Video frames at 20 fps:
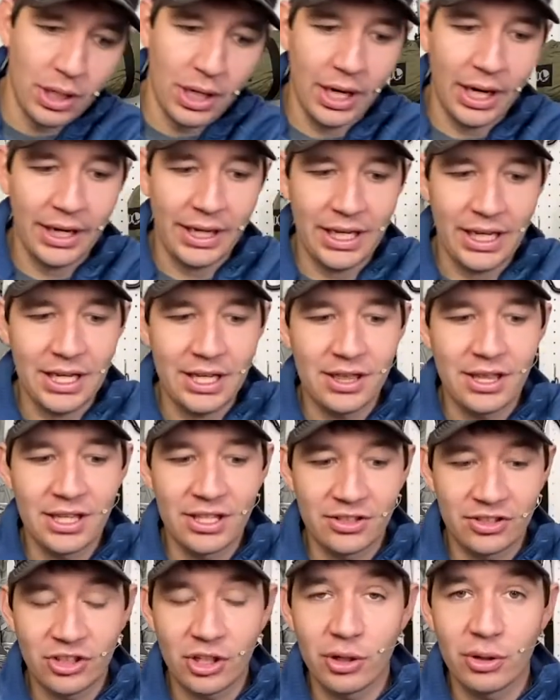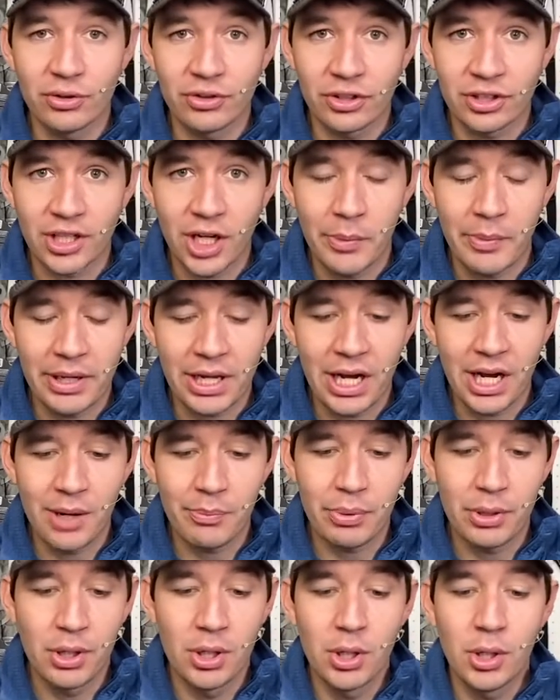i.e. these toes are coming
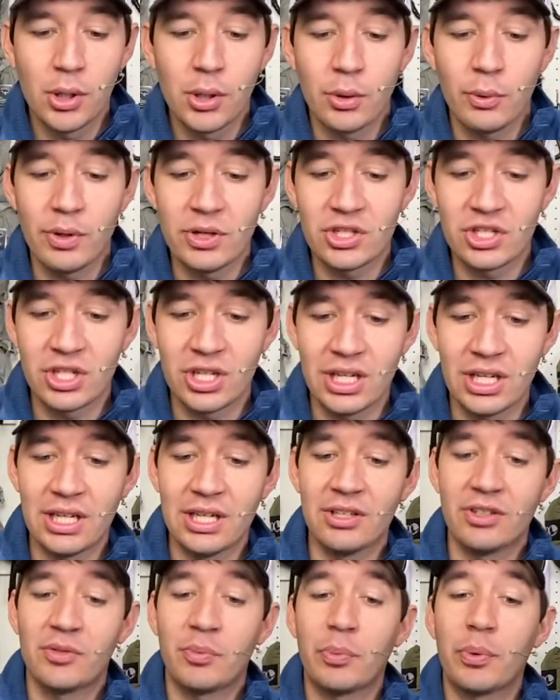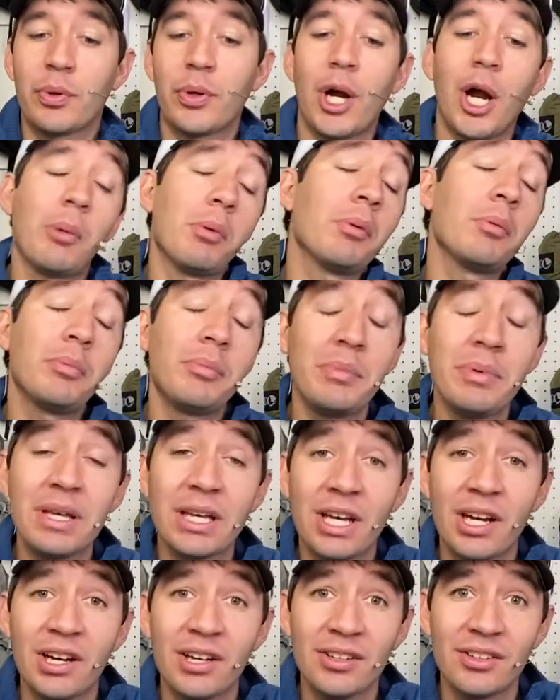up, which is probably
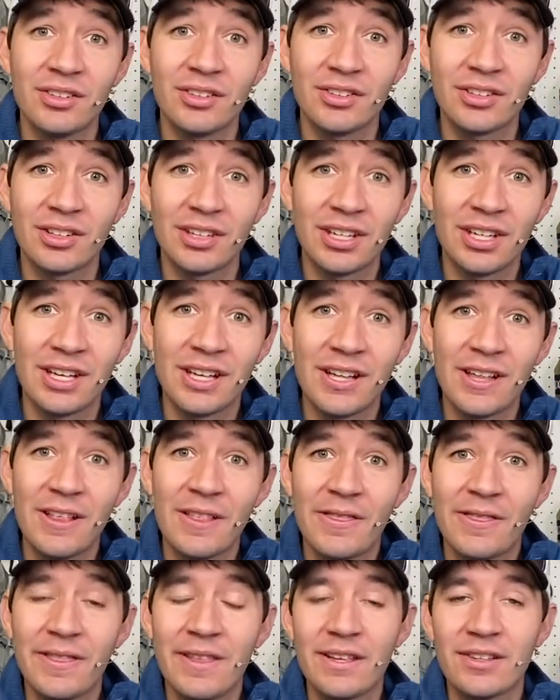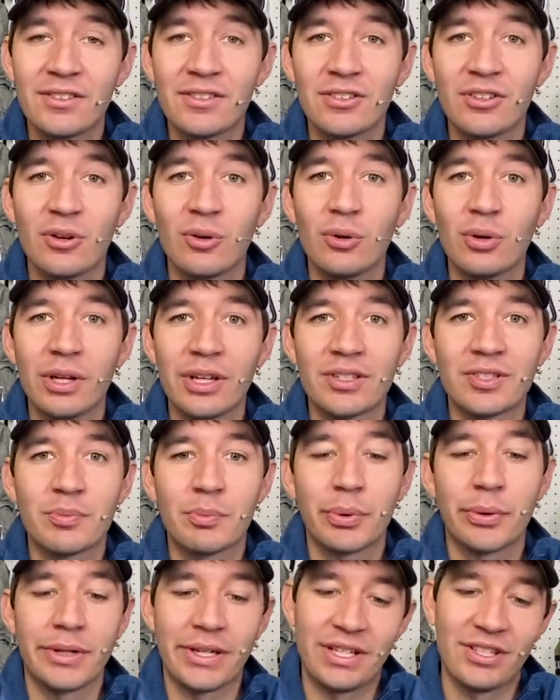because this sole is
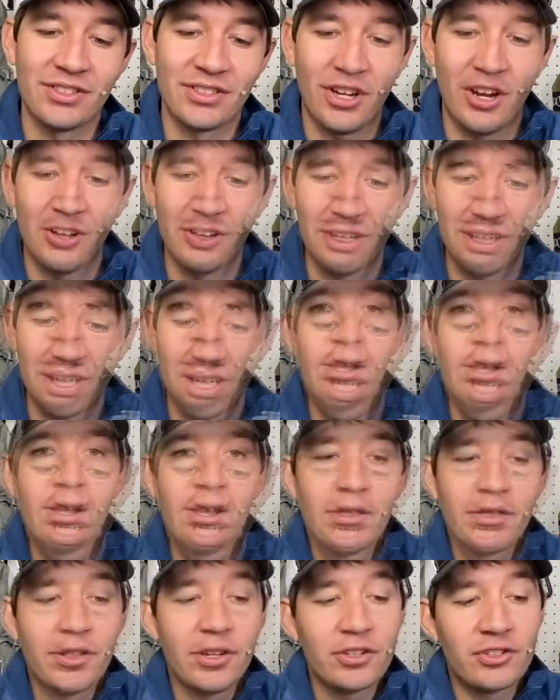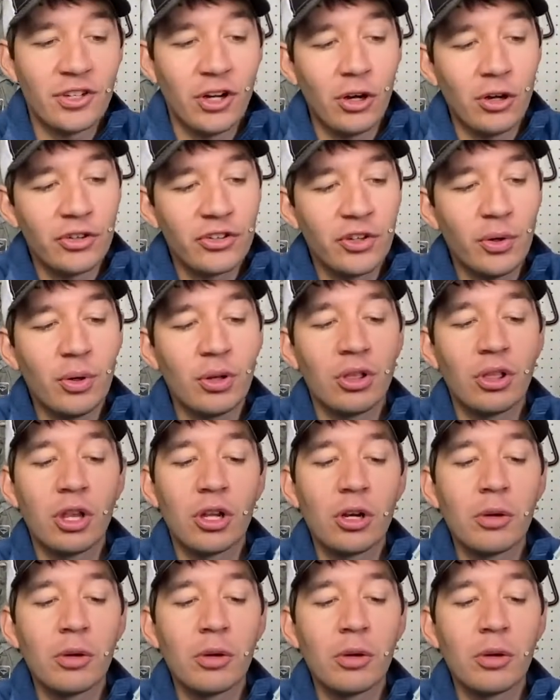pretty solid. There's also a little